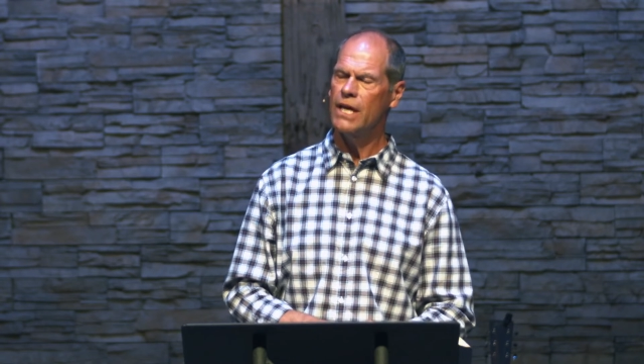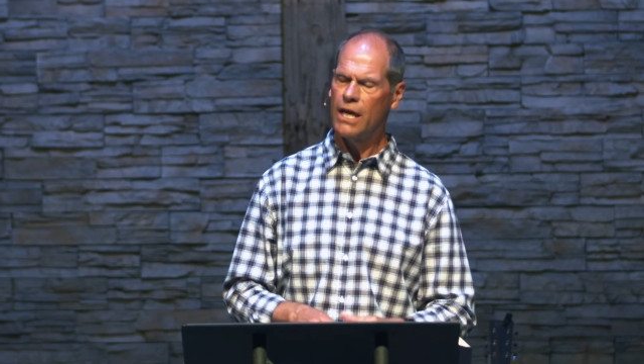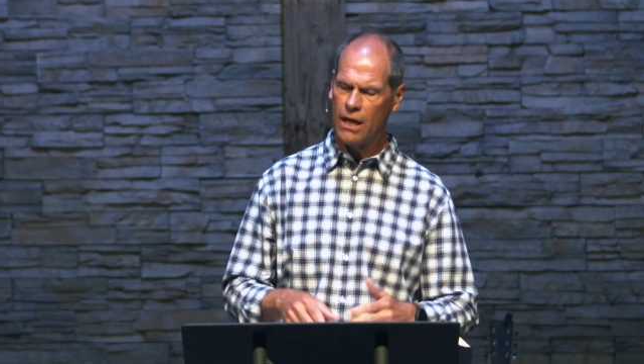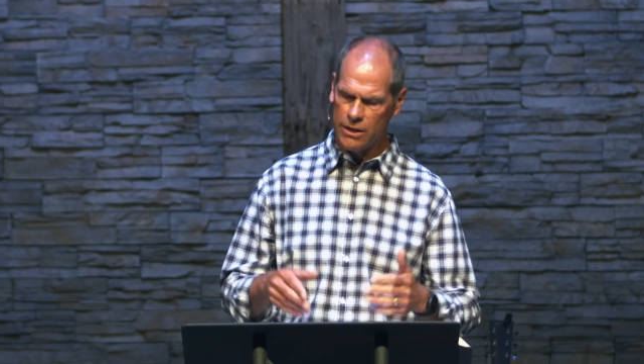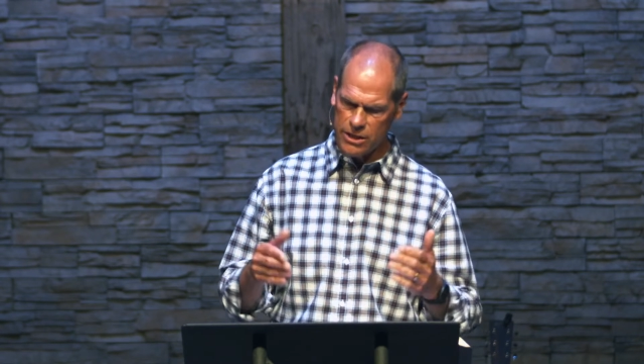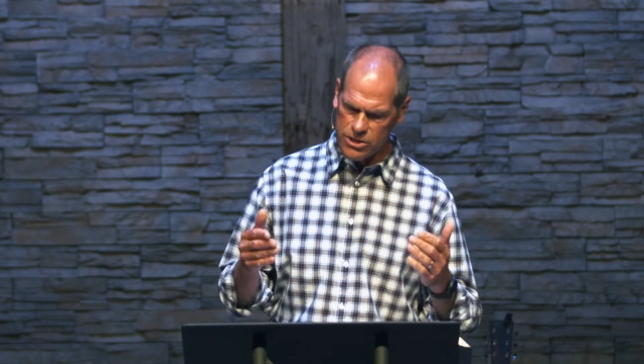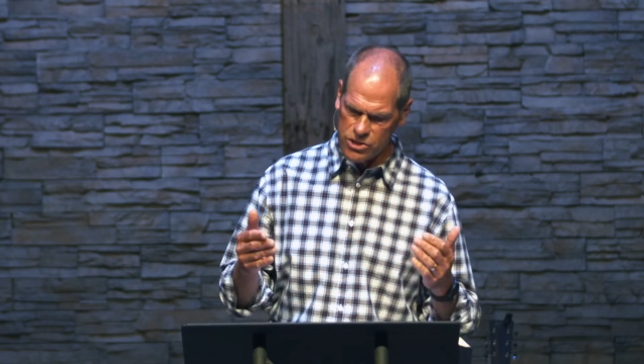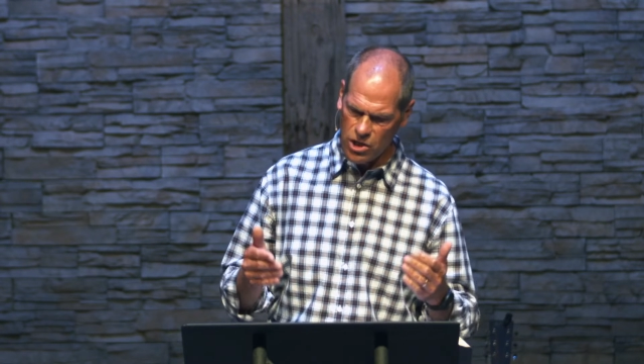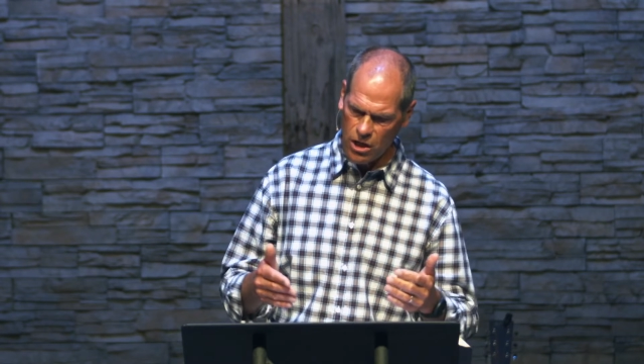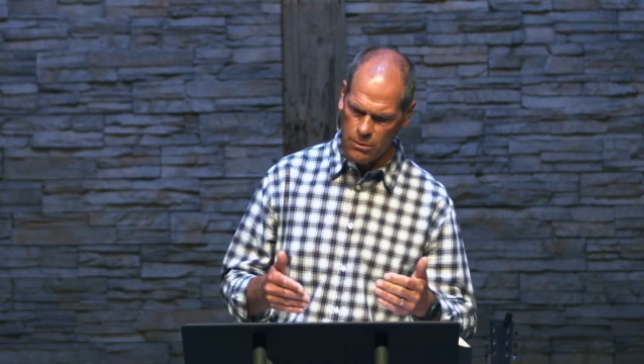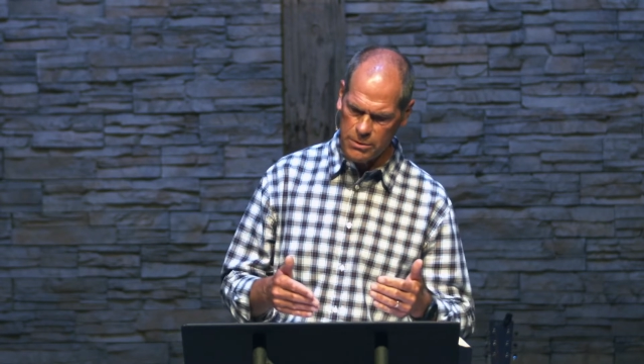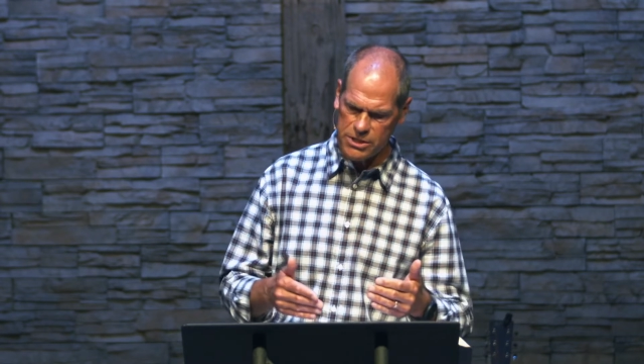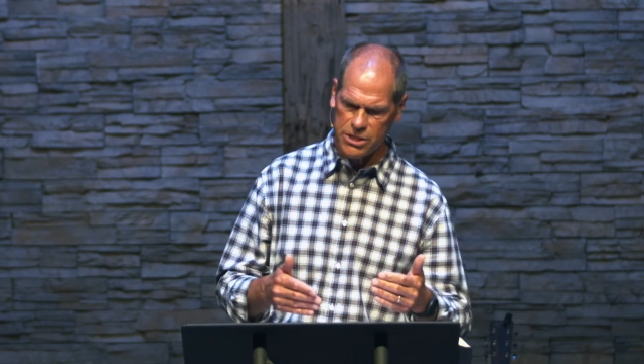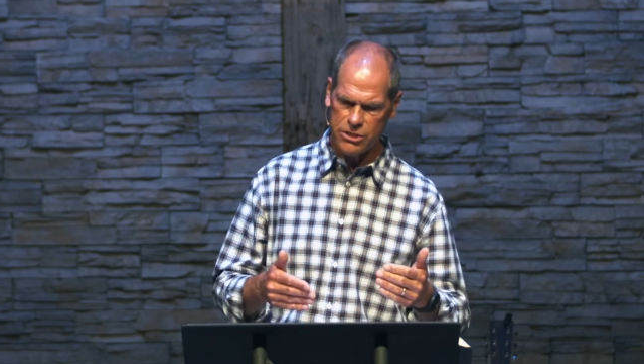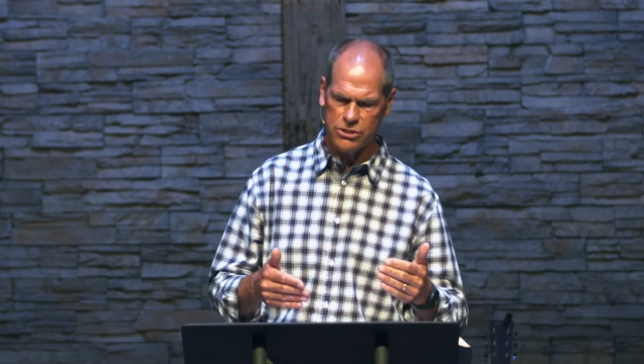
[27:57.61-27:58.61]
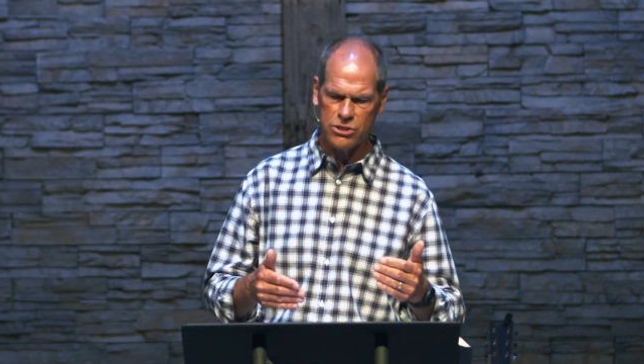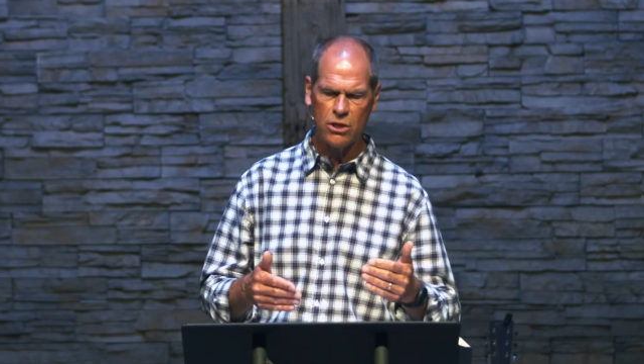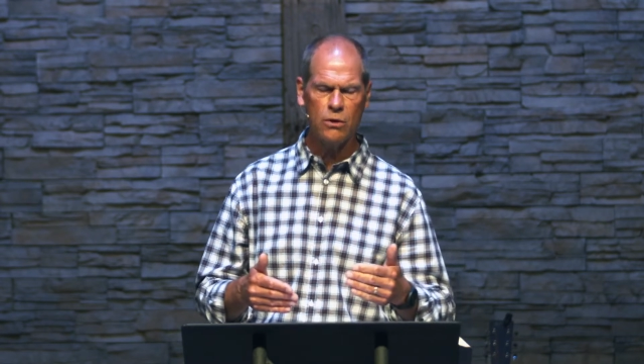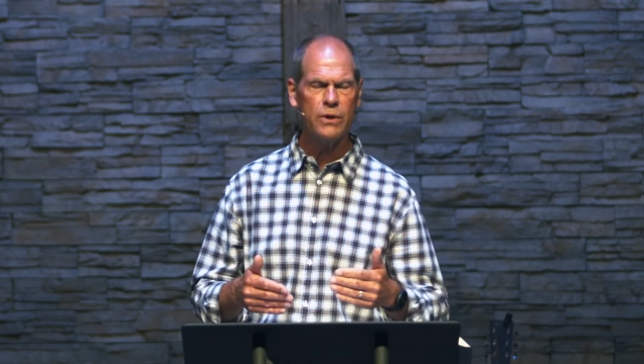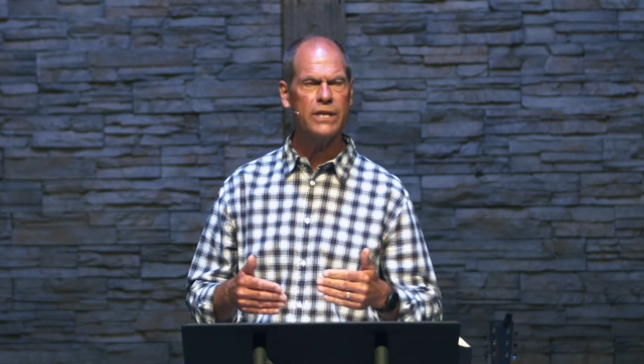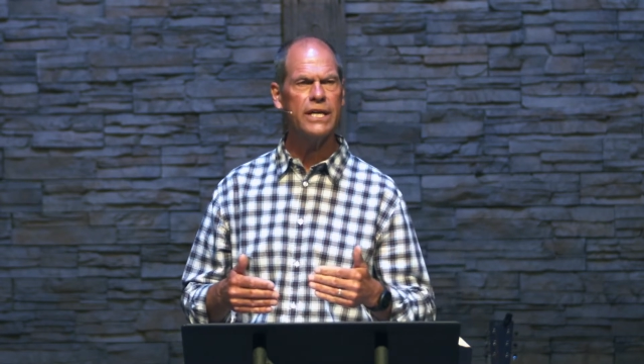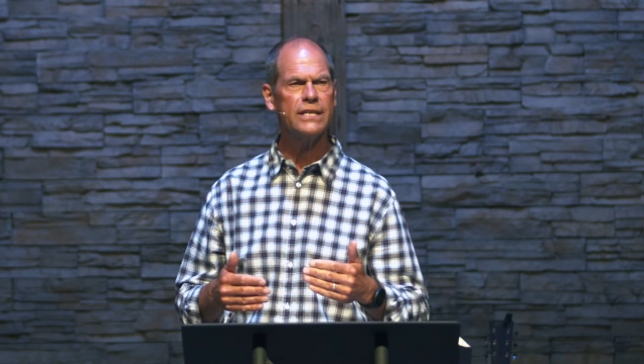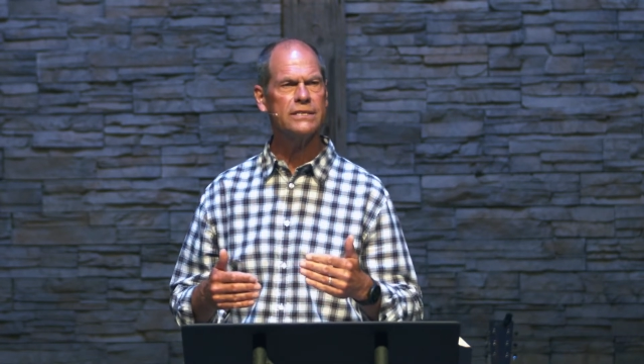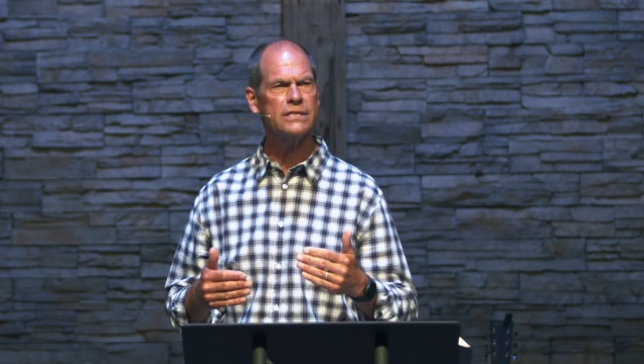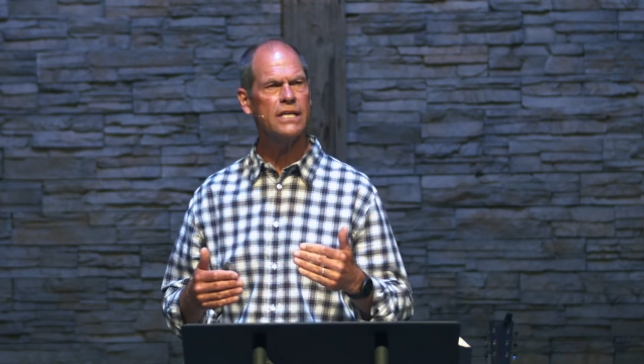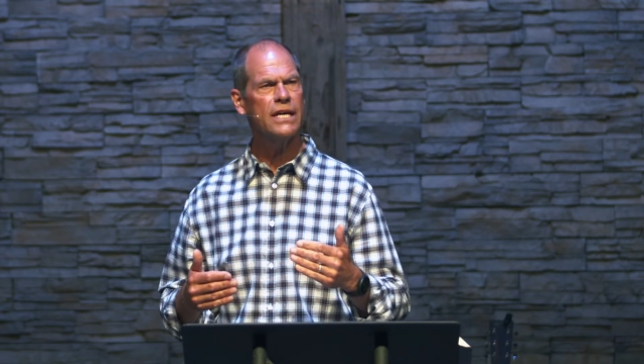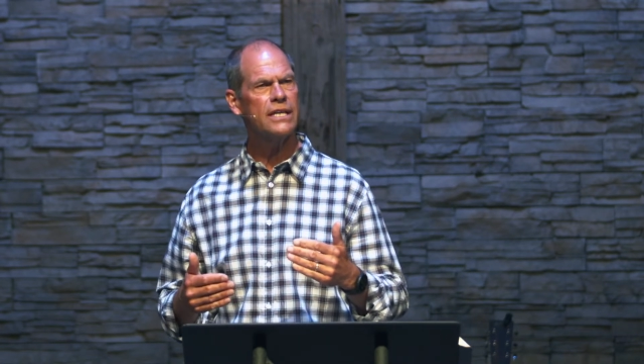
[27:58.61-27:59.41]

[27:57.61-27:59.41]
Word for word: And the psalmist is showing us